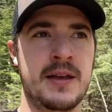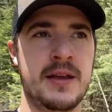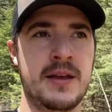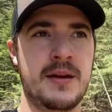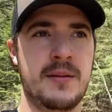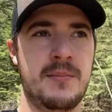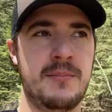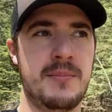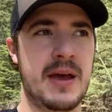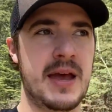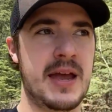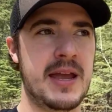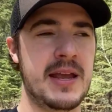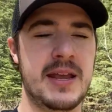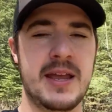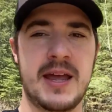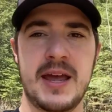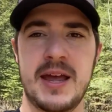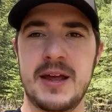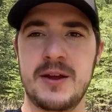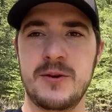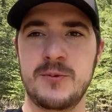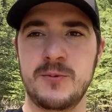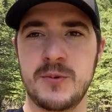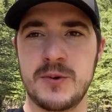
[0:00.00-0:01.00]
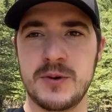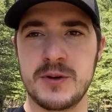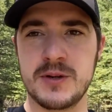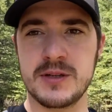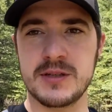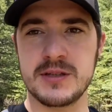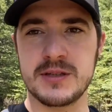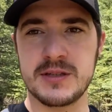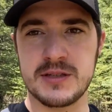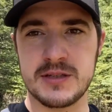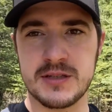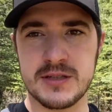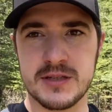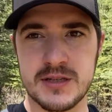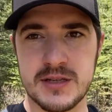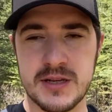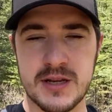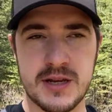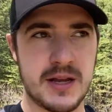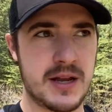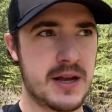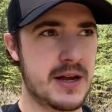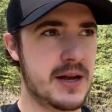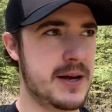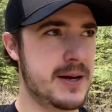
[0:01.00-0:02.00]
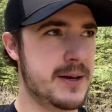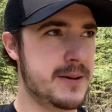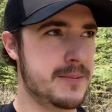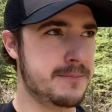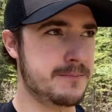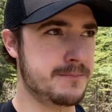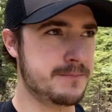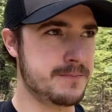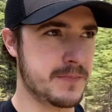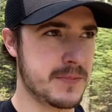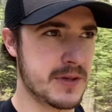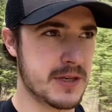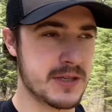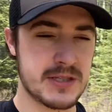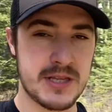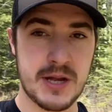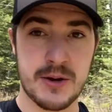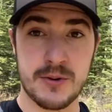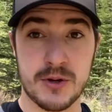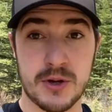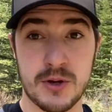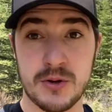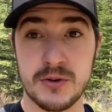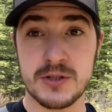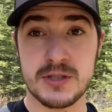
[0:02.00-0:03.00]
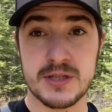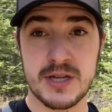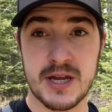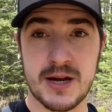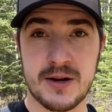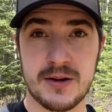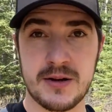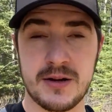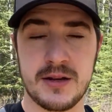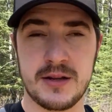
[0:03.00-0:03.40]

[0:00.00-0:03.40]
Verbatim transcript: Bankhead was, um, is now a ghost town.